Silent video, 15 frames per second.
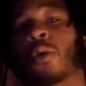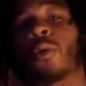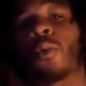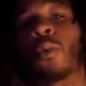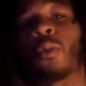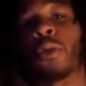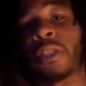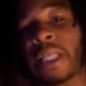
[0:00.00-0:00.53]

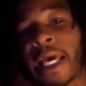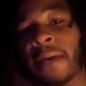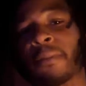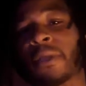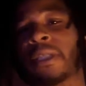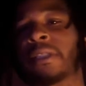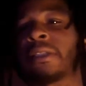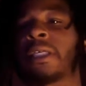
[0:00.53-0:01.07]
So with
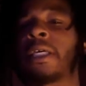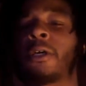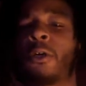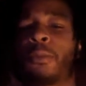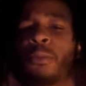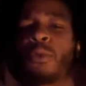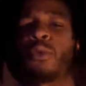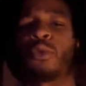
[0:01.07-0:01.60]
that being said, I
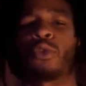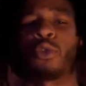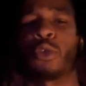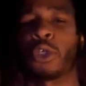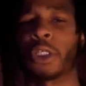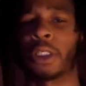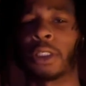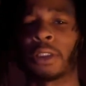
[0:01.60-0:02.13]
hope you
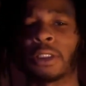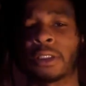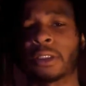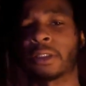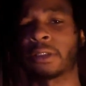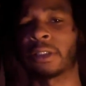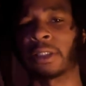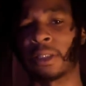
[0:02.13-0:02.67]
enjoyed.
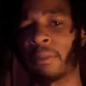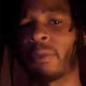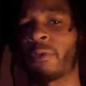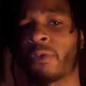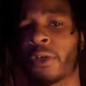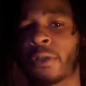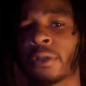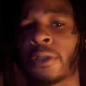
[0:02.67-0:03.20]
This is the
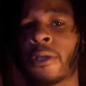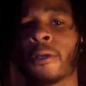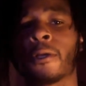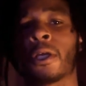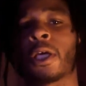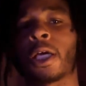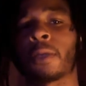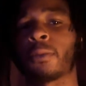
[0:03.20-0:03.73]
Nemiverse.
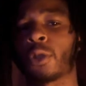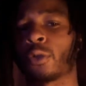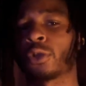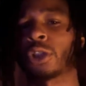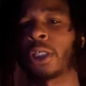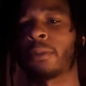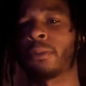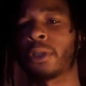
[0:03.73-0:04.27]
I'm your
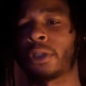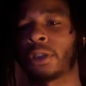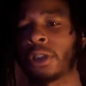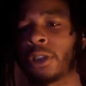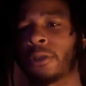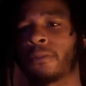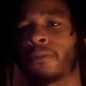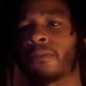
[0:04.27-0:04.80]
host, Jay
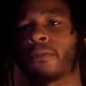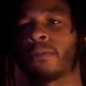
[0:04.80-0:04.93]
Munchie.